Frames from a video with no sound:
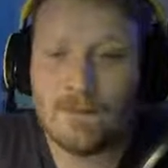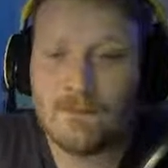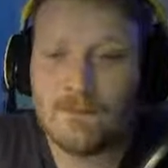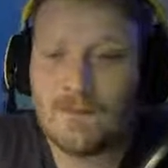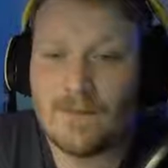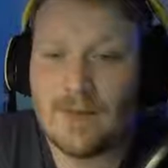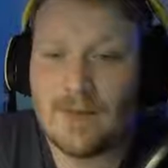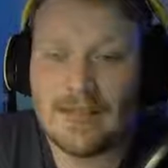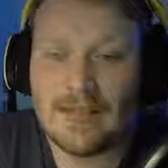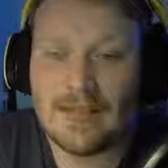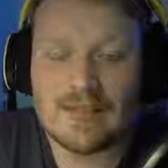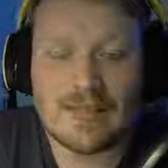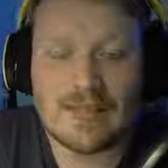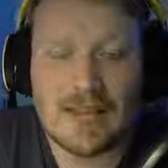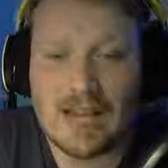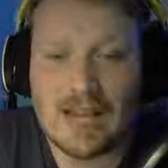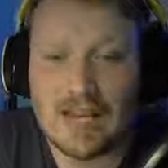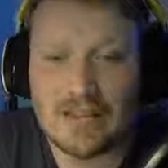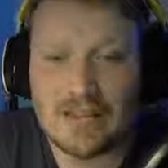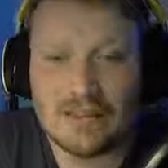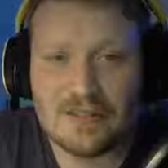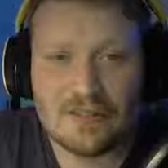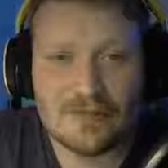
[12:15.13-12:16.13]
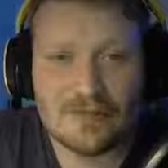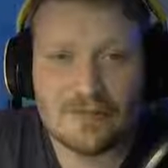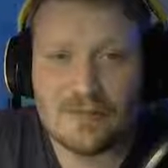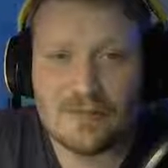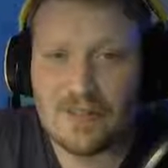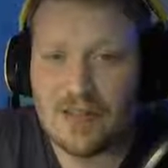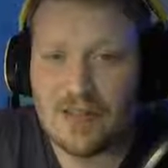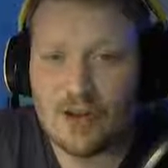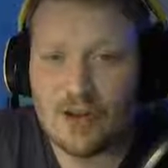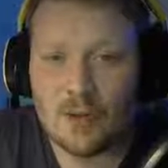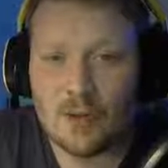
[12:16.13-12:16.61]
It's kind of
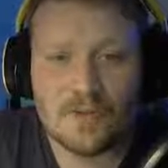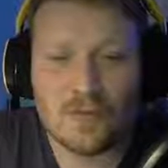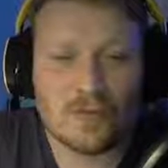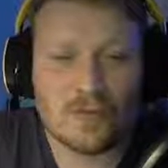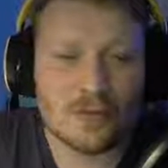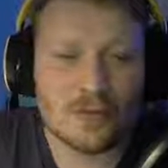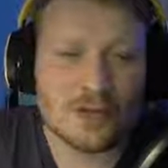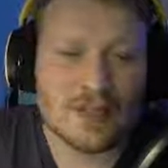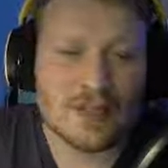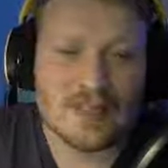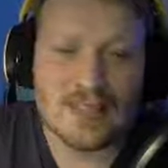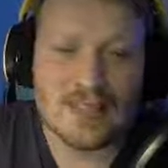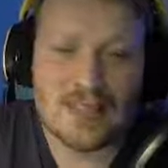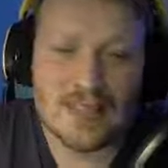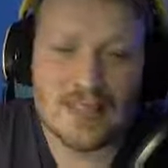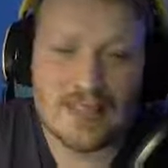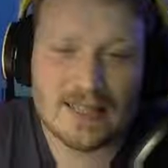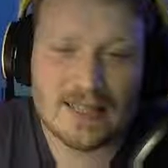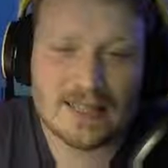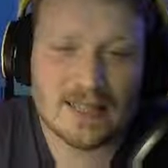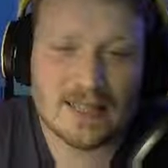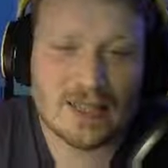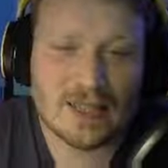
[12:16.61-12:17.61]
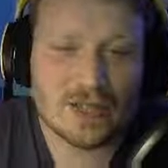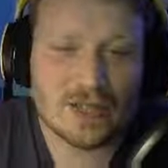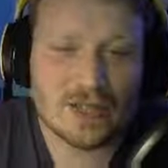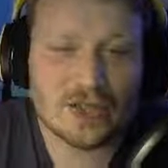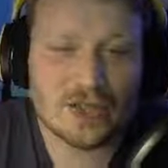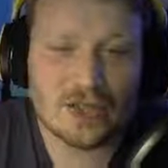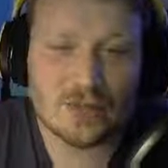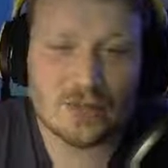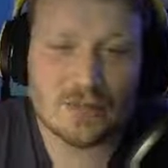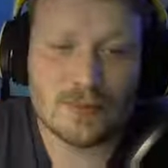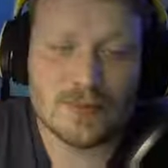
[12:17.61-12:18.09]
upfront as it is.
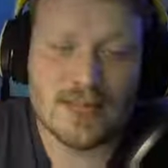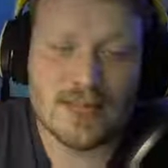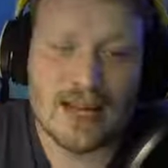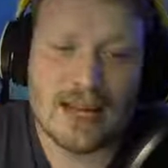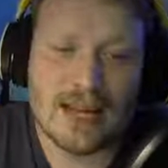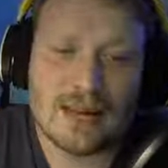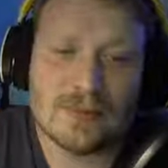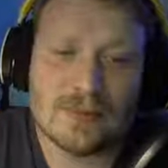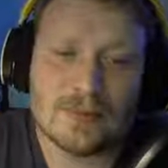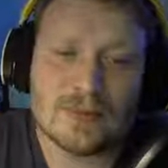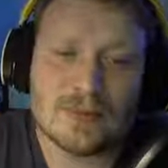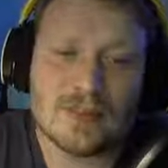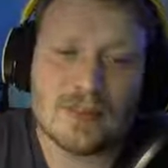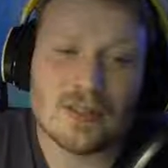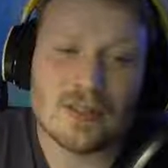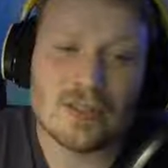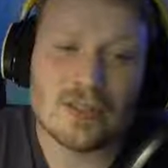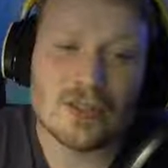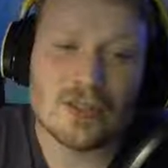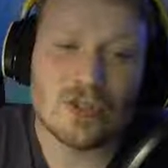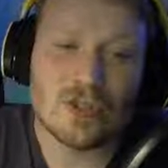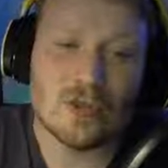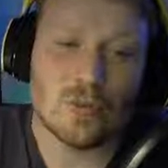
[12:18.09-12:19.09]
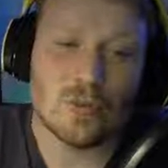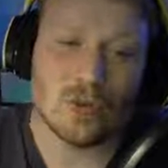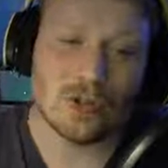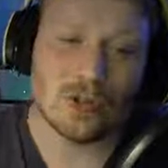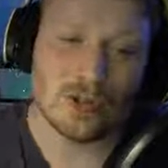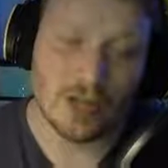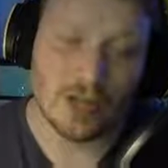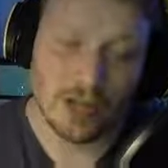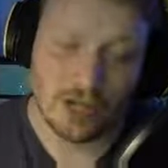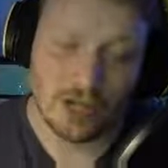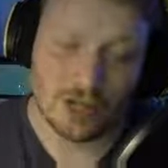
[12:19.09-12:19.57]
Sometimes you want
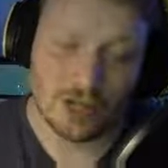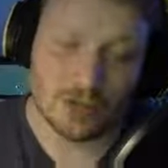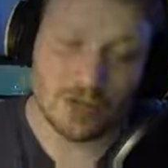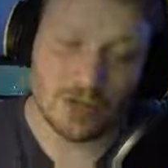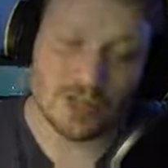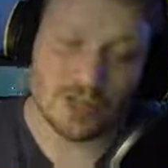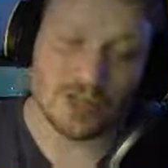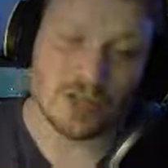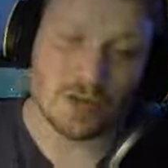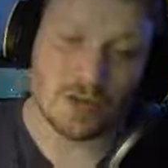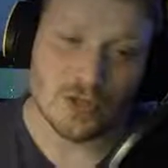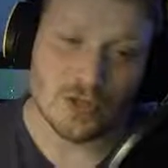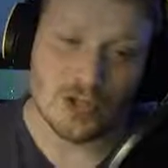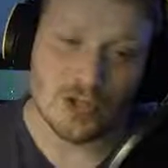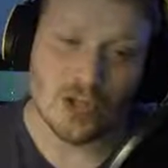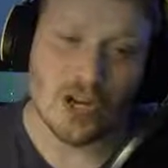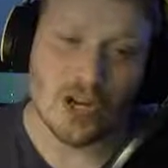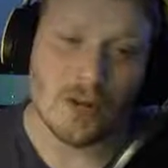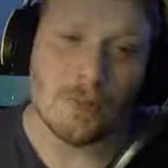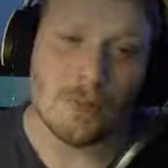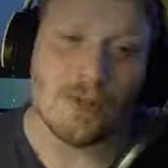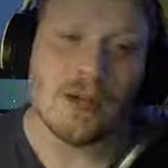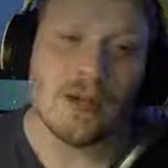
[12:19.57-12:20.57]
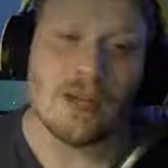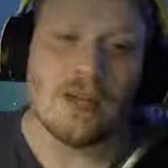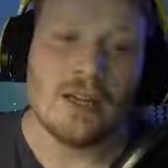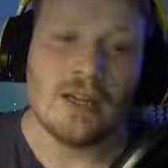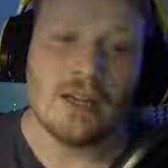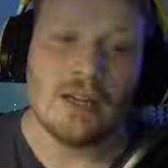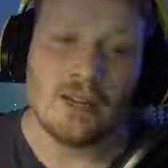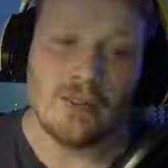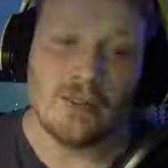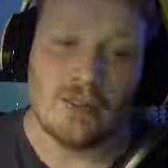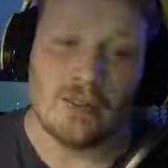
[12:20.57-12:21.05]
a unit to do a job,
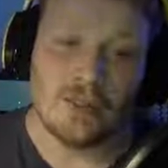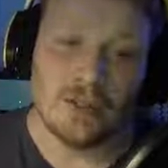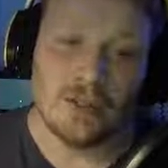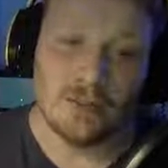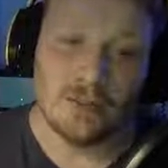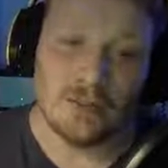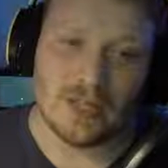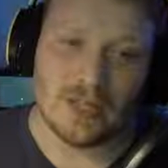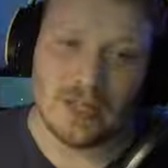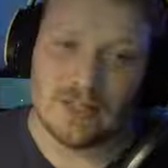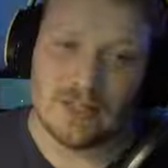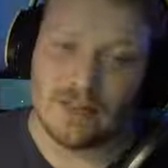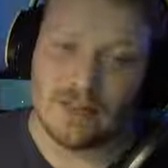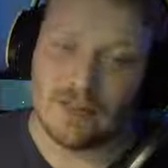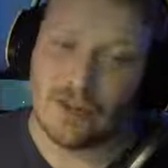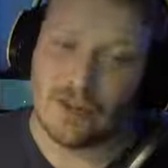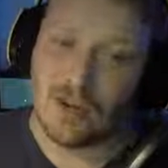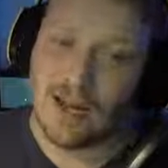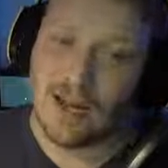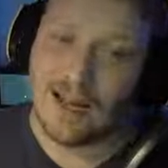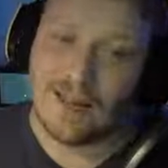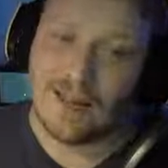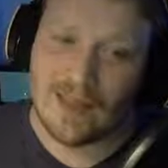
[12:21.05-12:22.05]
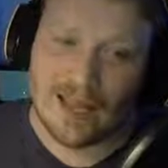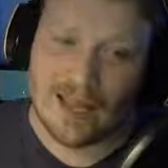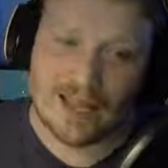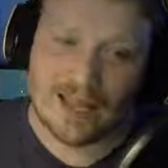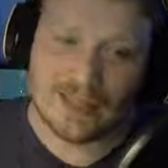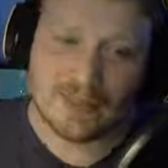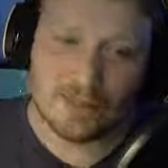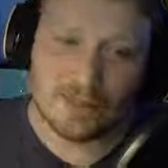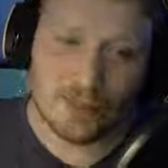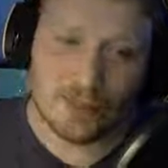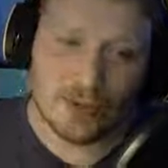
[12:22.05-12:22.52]
the unit in your
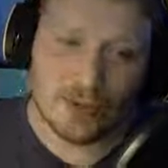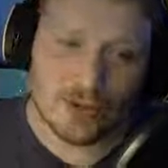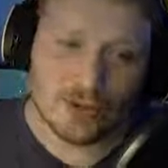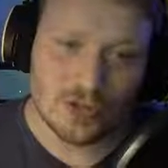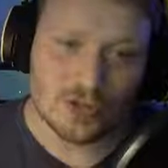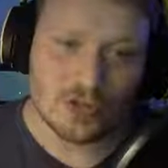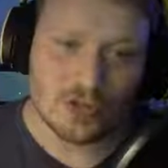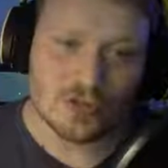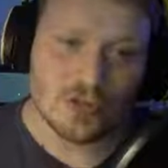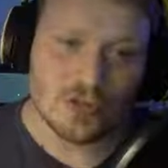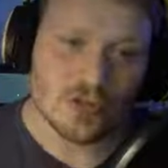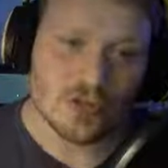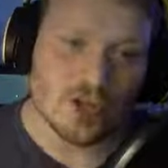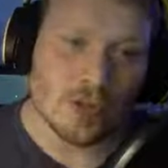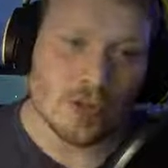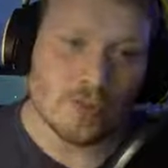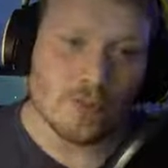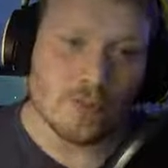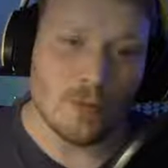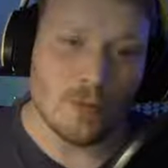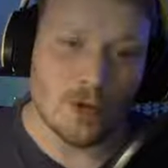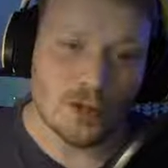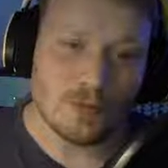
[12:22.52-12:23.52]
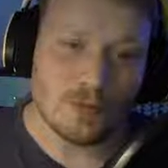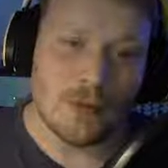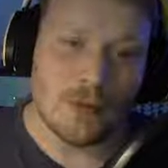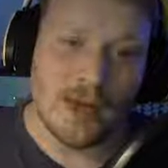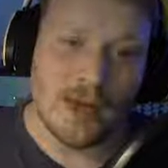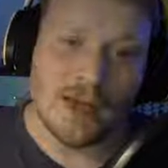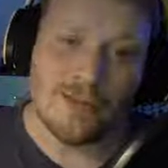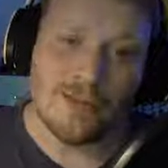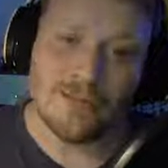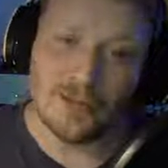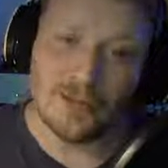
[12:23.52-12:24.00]
allies book does the job much
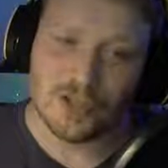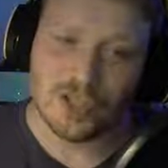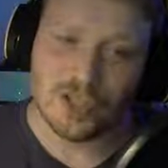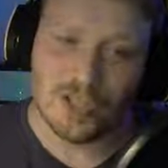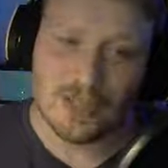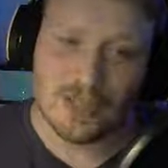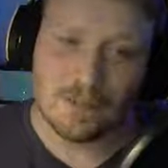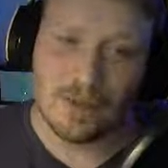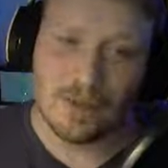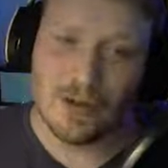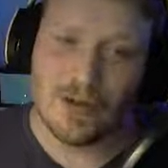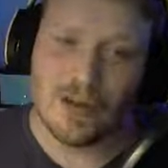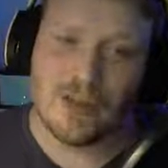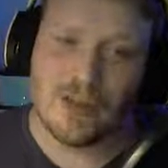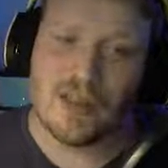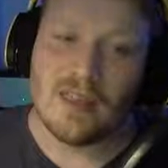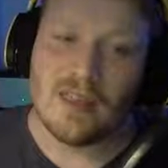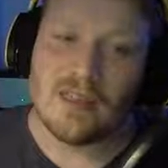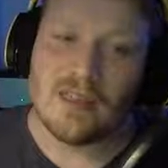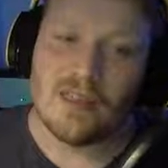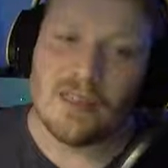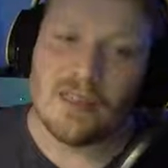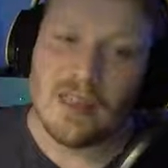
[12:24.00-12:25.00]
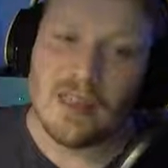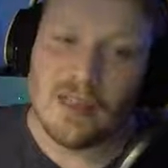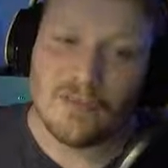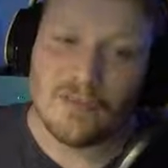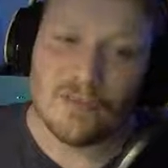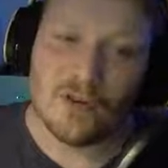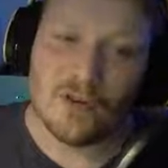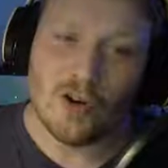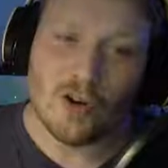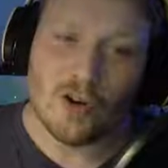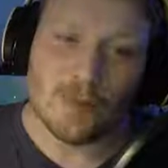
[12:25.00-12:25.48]
better for cheaper,
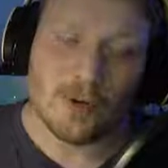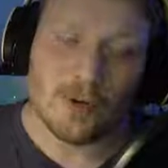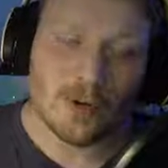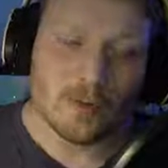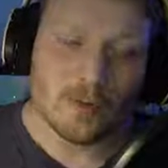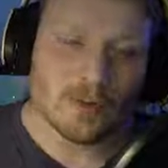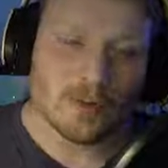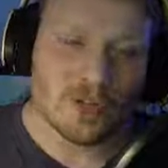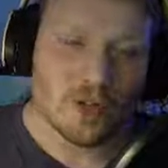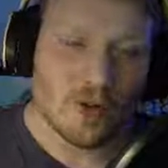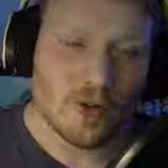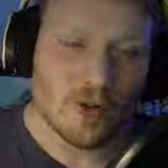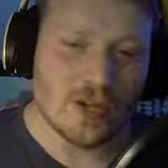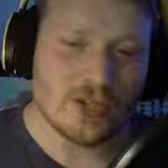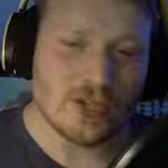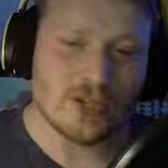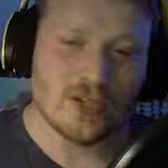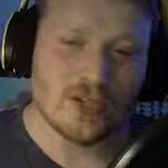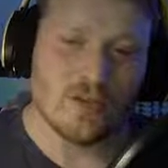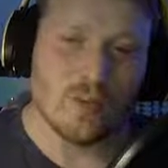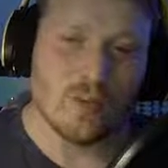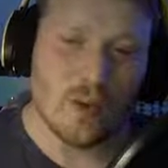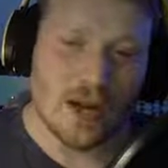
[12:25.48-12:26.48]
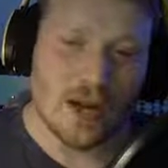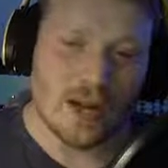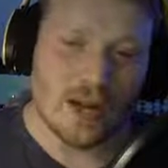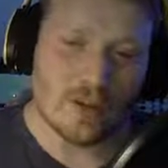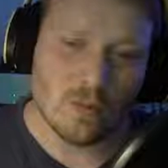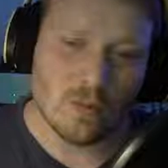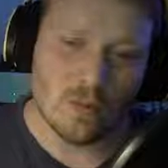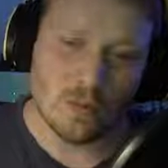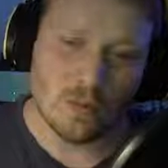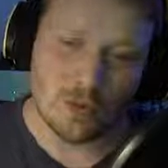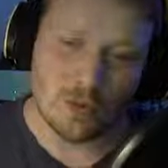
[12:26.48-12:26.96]
therefore it becomes a question of why
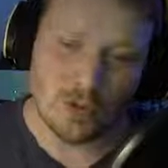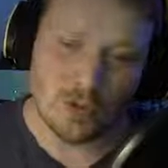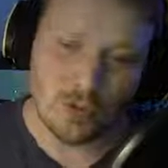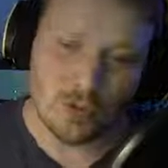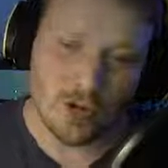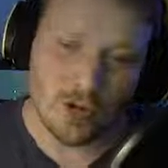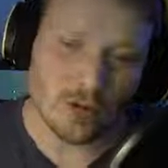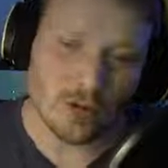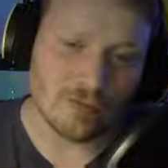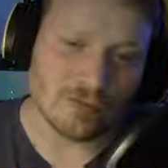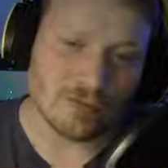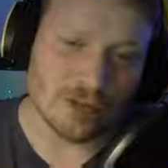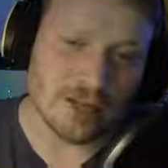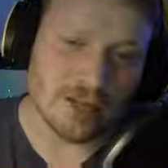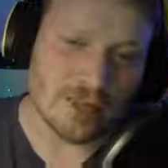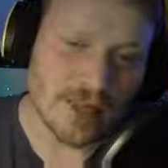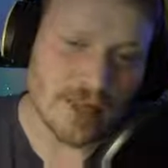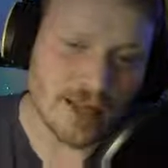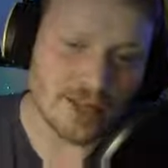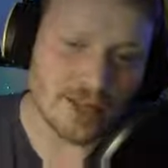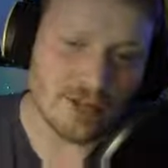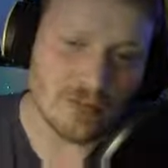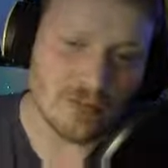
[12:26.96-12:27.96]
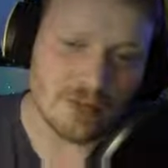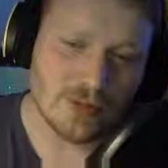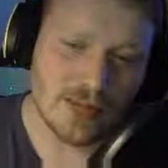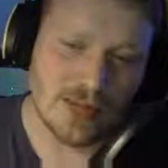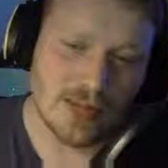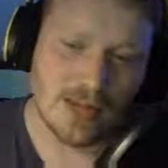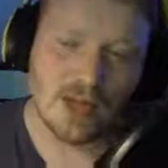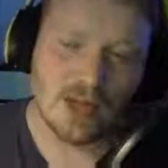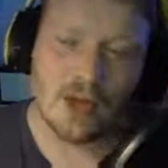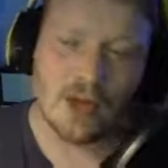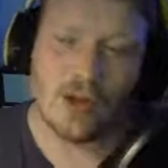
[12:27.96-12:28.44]
are you not running that unit
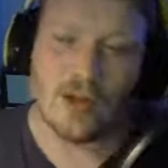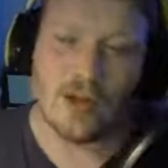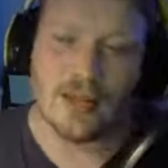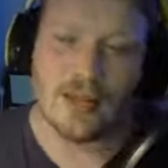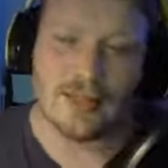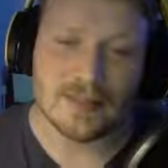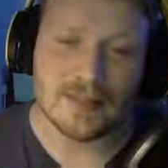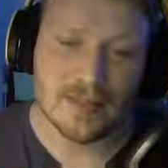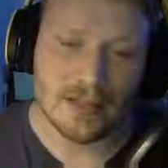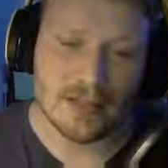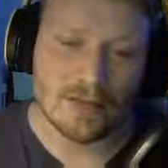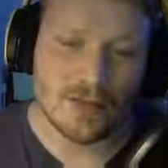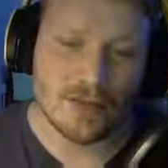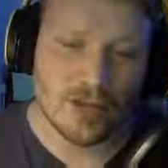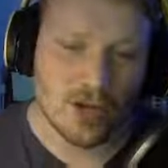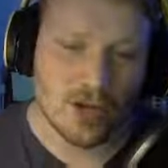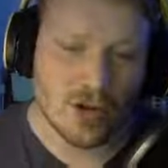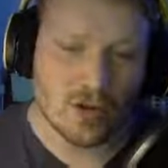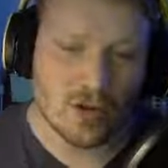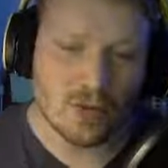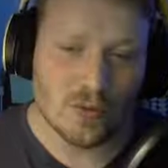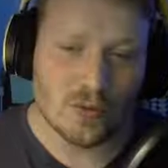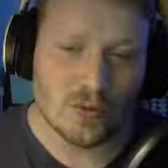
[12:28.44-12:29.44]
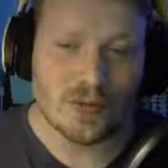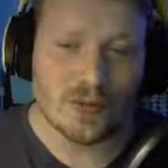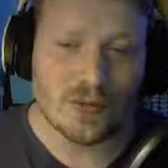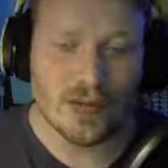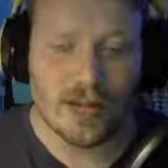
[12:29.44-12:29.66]
instead of your own.